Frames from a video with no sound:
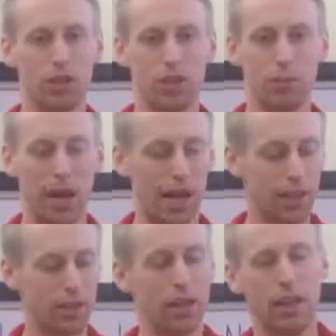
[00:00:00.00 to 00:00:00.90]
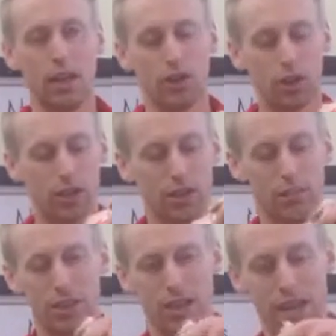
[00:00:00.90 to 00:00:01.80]
into your body, you're going to
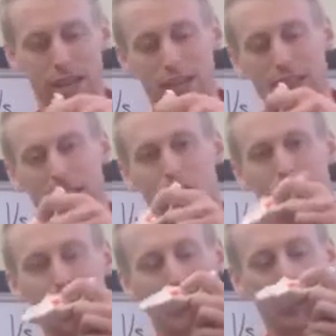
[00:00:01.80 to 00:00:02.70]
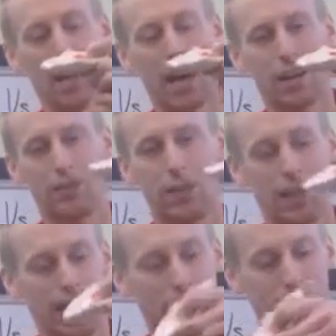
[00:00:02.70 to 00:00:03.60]
be taking that curvature out of your
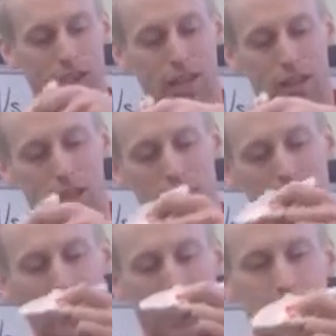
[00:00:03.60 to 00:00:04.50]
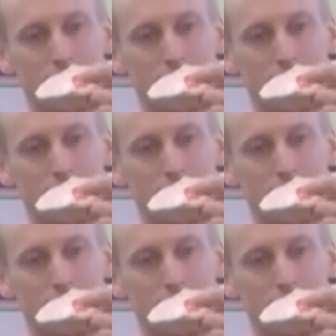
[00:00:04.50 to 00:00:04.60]
neck, leading